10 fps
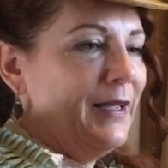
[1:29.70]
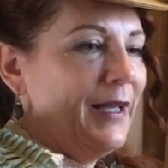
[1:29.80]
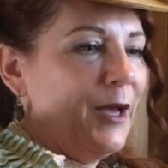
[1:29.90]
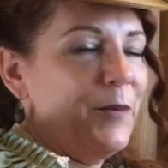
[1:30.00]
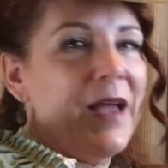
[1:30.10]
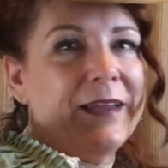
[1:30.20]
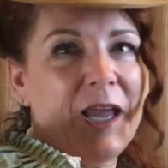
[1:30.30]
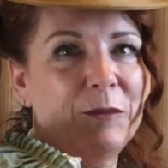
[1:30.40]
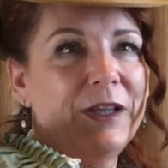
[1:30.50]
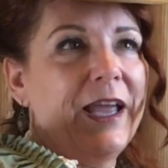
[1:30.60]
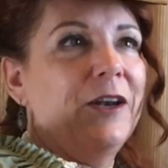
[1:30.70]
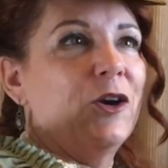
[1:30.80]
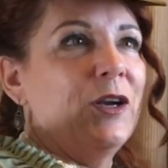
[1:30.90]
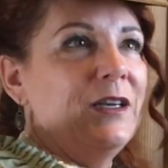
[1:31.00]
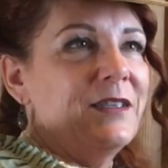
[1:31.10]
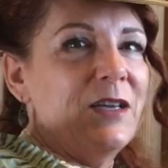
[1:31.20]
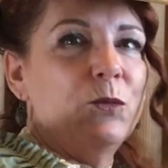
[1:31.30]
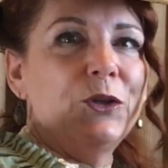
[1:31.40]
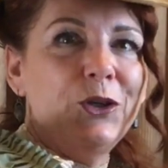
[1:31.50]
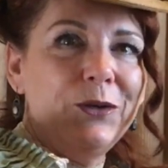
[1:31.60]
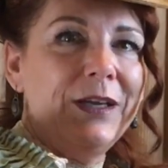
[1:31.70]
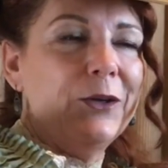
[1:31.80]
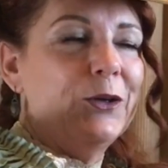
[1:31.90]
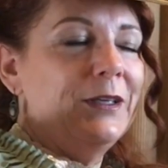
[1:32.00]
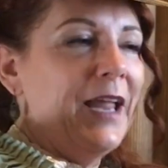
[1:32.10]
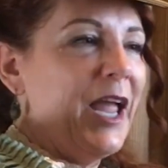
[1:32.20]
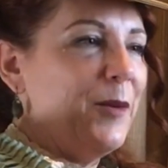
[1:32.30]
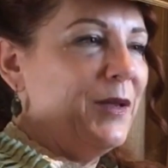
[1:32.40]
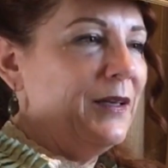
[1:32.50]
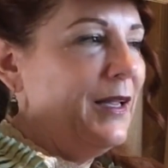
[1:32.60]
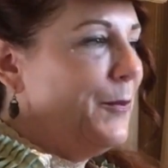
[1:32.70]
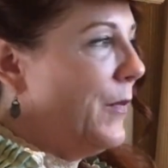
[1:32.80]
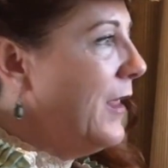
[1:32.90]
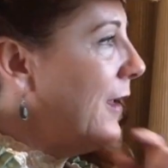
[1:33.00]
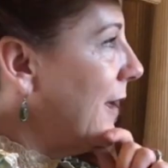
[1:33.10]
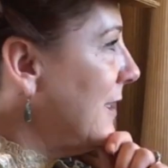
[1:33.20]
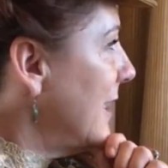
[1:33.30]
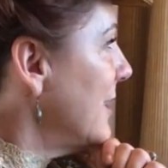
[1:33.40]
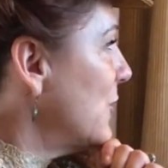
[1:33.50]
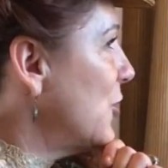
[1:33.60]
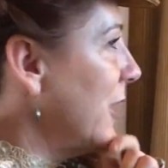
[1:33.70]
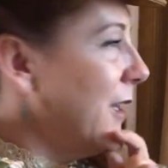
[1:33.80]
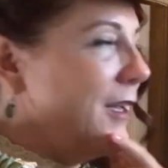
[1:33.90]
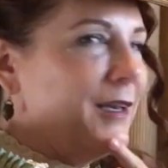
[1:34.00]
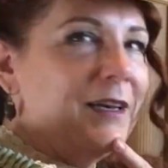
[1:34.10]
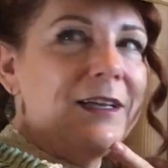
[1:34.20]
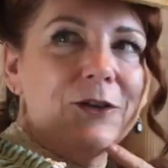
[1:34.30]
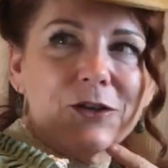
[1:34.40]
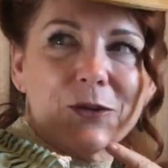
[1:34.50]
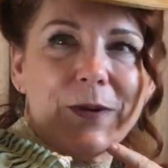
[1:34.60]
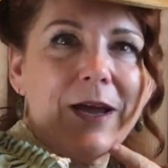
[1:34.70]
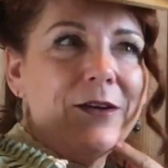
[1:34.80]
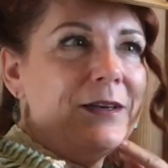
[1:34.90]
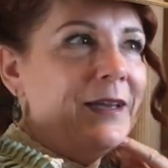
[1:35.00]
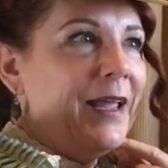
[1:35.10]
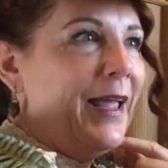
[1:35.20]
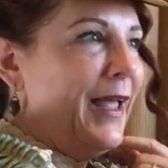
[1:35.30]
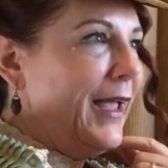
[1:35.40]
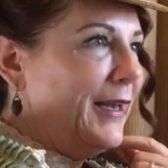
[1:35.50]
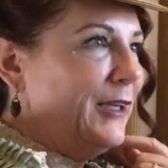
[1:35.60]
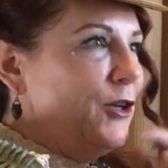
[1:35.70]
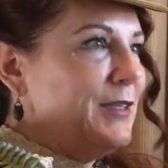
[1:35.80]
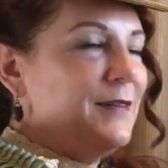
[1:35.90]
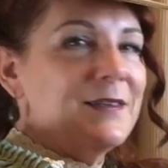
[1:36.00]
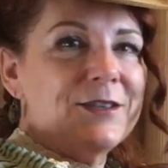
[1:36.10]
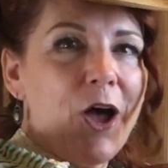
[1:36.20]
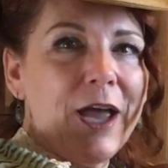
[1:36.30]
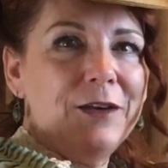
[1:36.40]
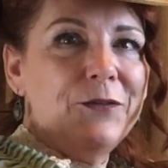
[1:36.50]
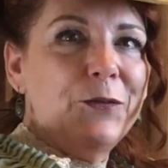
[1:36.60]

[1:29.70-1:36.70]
um, that came later, and he said, "Well, you need a good name." And he kind of did his chin, and he looked around, and, and he looked at the sign